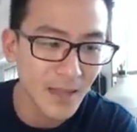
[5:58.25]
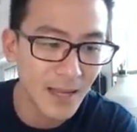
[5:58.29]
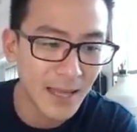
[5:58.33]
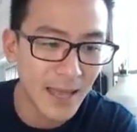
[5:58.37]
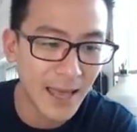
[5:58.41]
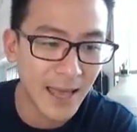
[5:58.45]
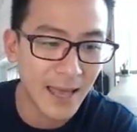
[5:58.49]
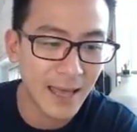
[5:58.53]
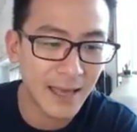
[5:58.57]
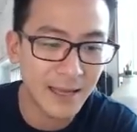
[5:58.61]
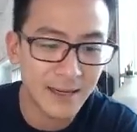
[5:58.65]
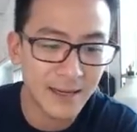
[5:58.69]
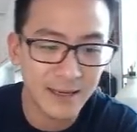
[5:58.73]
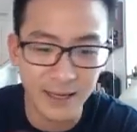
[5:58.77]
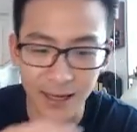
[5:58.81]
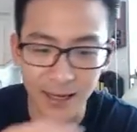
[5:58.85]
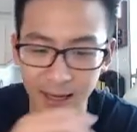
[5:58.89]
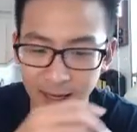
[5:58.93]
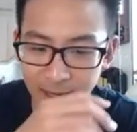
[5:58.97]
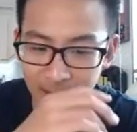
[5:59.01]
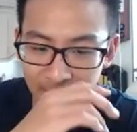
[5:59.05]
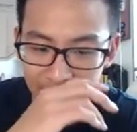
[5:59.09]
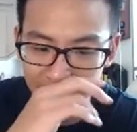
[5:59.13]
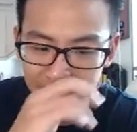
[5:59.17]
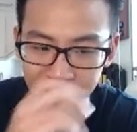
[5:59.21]
And
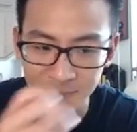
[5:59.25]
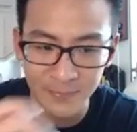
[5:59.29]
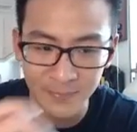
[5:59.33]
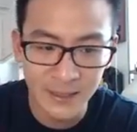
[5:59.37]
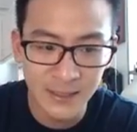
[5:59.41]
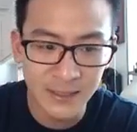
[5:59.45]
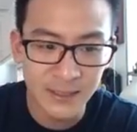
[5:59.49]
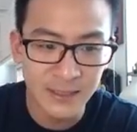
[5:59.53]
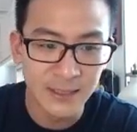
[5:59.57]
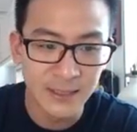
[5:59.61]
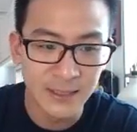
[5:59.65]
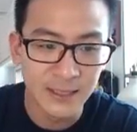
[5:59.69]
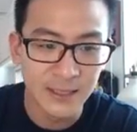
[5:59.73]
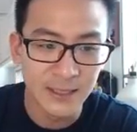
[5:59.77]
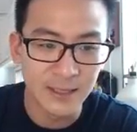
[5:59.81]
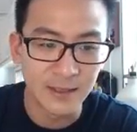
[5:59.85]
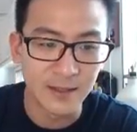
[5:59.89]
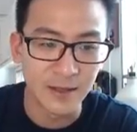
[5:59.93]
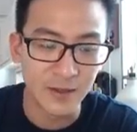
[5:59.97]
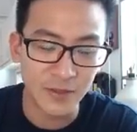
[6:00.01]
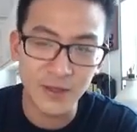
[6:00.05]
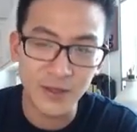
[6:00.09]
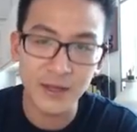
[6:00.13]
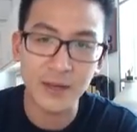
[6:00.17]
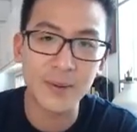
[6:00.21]
the
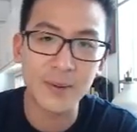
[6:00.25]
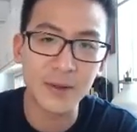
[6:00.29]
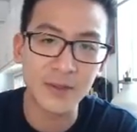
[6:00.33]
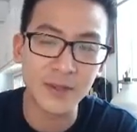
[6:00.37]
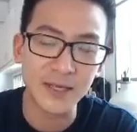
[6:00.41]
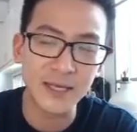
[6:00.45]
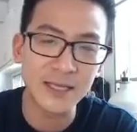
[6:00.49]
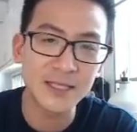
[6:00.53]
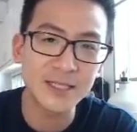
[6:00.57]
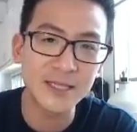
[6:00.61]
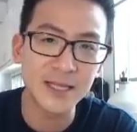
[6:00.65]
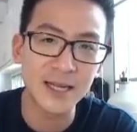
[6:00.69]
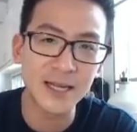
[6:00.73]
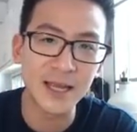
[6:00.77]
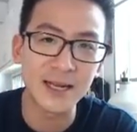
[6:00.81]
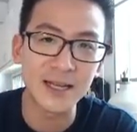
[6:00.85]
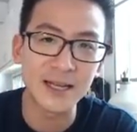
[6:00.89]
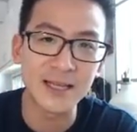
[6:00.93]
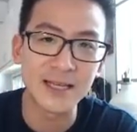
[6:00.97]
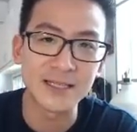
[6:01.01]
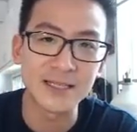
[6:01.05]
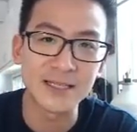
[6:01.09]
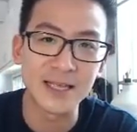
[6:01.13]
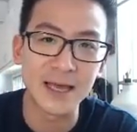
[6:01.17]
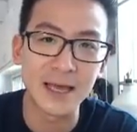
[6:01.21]
thing about the internet
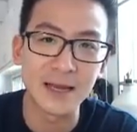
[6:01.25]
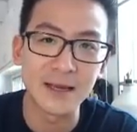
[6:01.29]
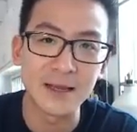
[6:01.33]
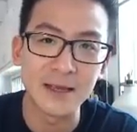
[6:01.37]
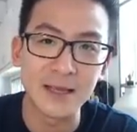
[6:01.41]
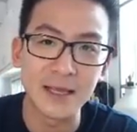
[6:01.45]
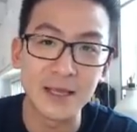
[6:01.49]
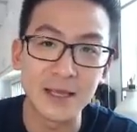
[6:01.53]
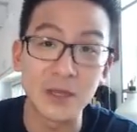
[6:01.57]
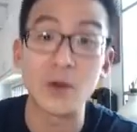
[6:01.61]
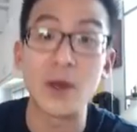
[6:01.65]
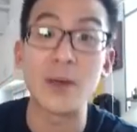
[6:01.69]
is that,